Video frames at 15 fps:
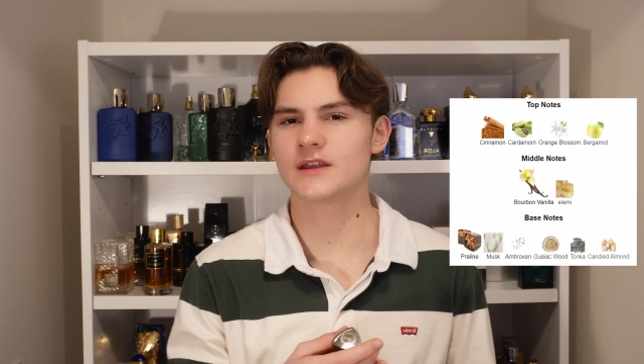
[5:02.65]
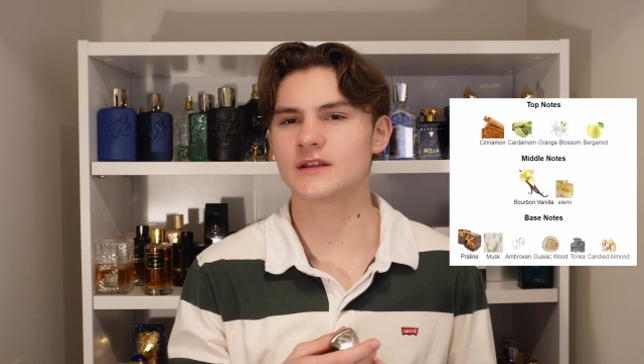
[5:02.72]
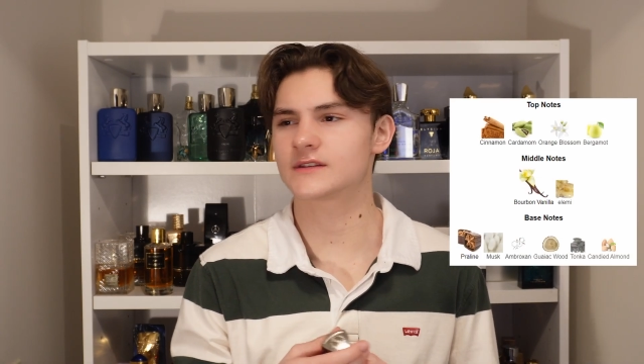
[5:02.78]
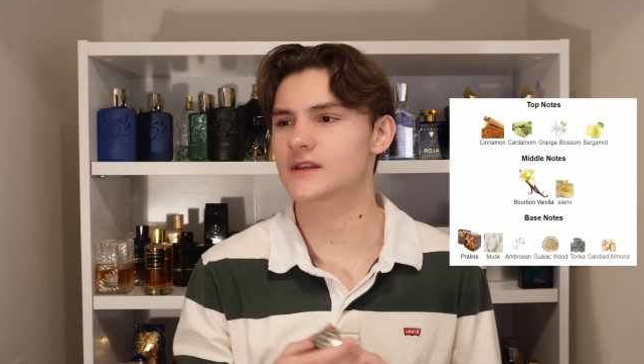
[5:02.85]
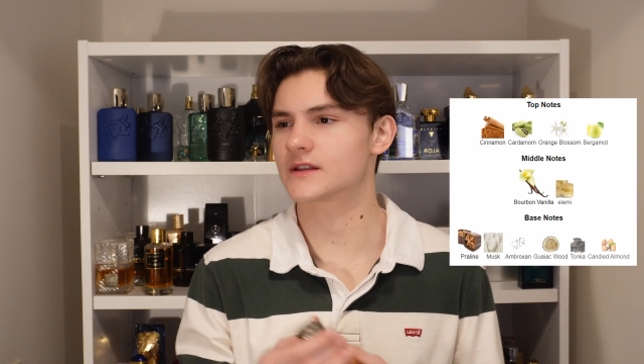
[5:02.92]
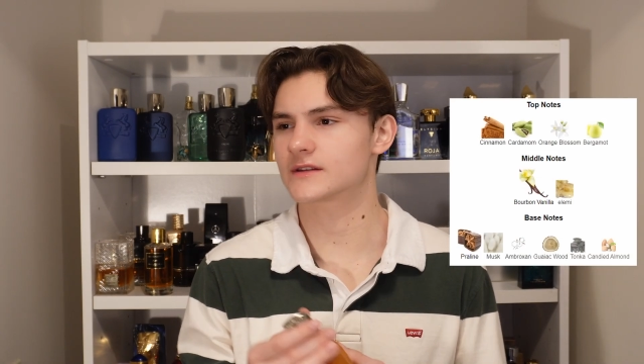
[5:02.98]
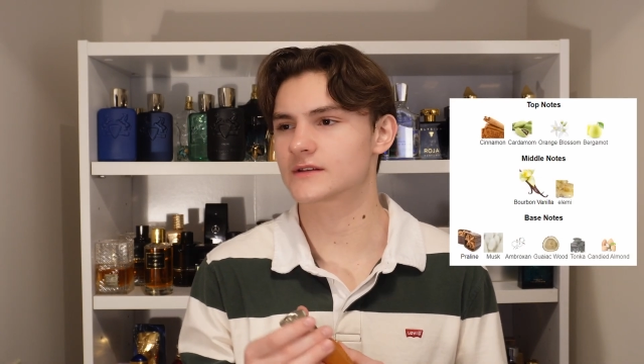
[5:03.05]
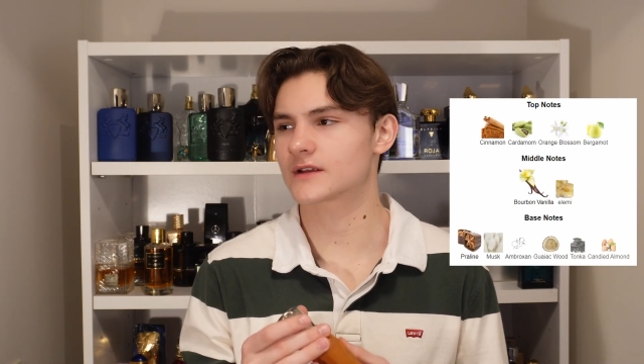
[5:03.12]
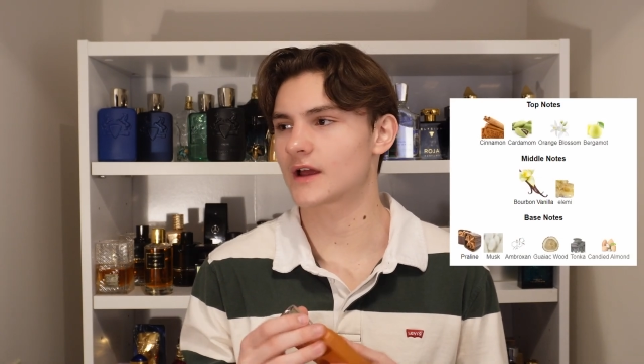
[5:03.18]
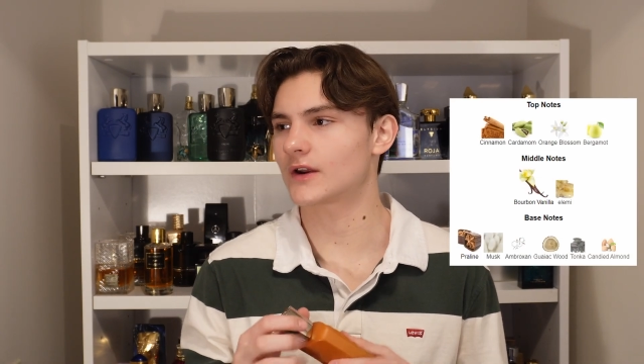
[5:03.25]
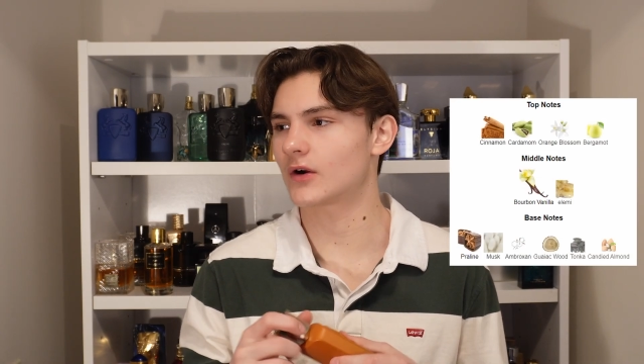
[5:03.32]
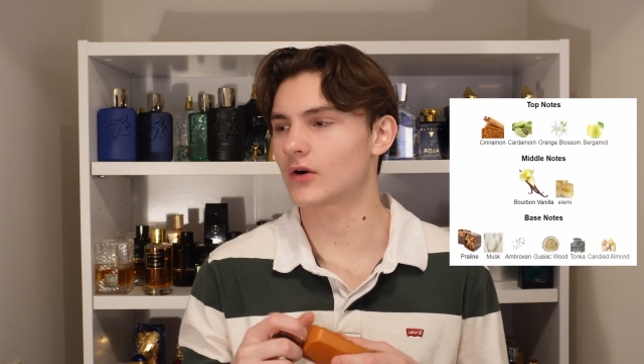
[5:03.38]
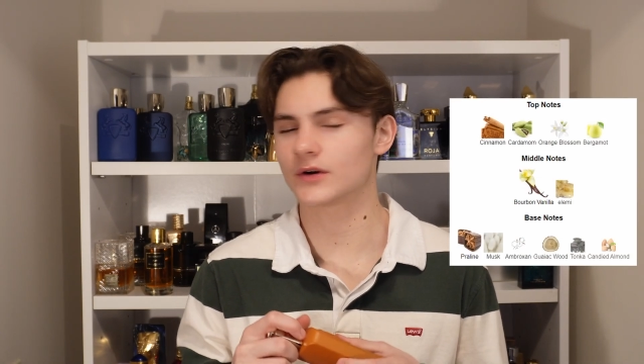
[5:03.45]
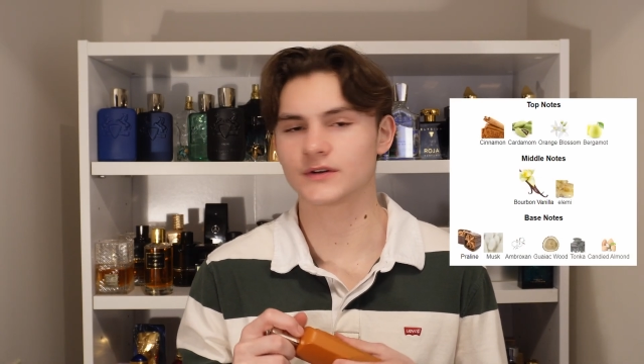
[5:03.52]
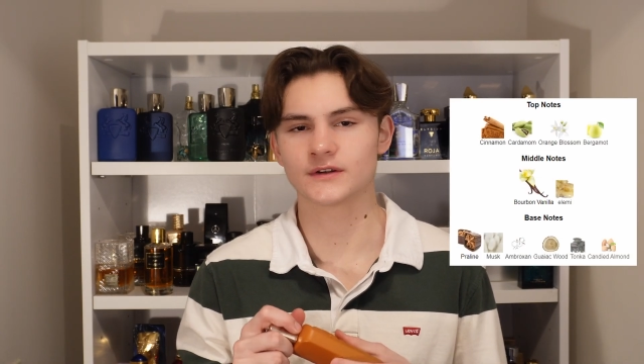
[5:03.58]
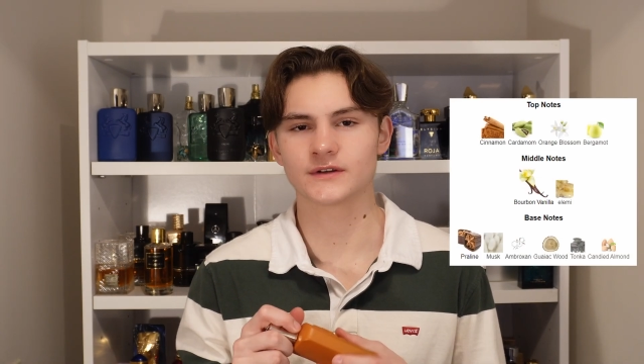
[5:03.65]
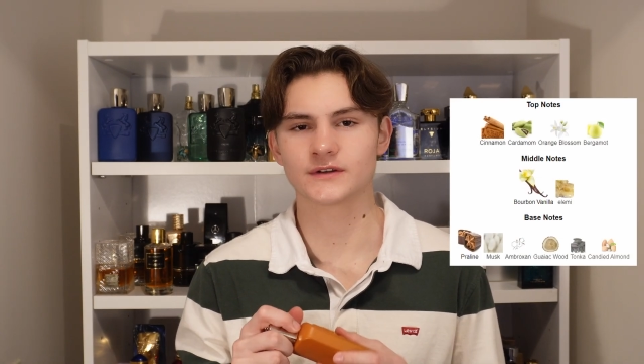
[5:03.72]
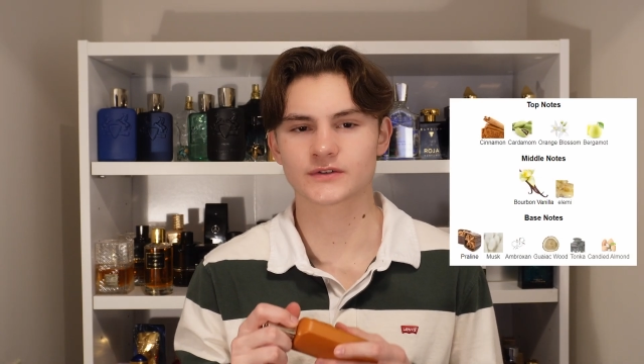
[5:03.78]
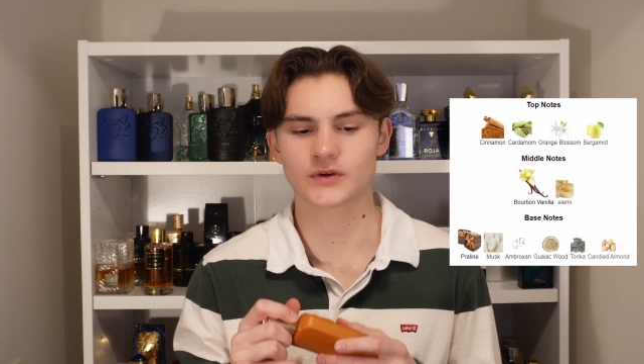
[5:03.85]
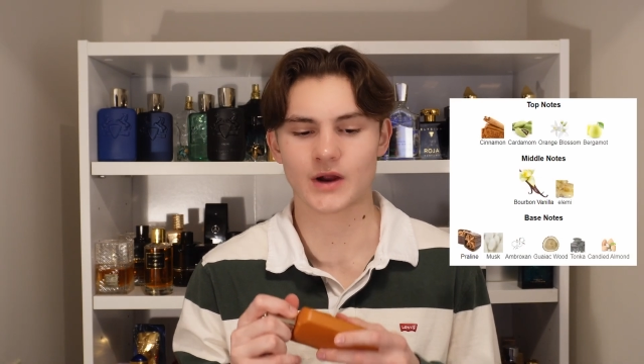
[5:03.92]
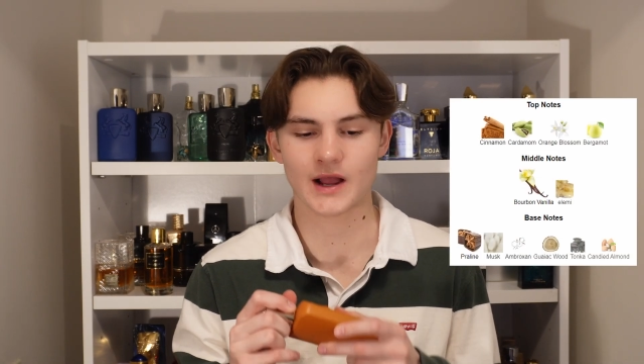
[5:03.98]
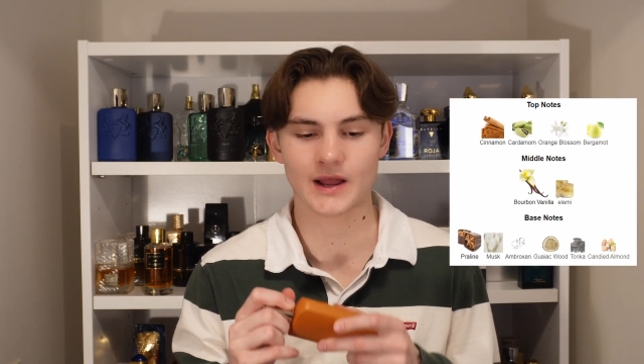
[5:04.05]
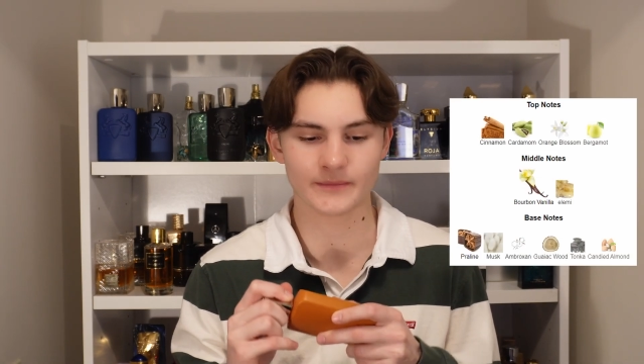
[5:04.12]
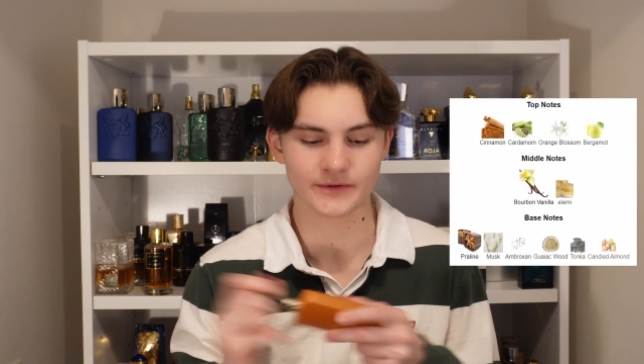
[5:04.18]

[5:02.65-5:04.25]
It's kind of hard to describe.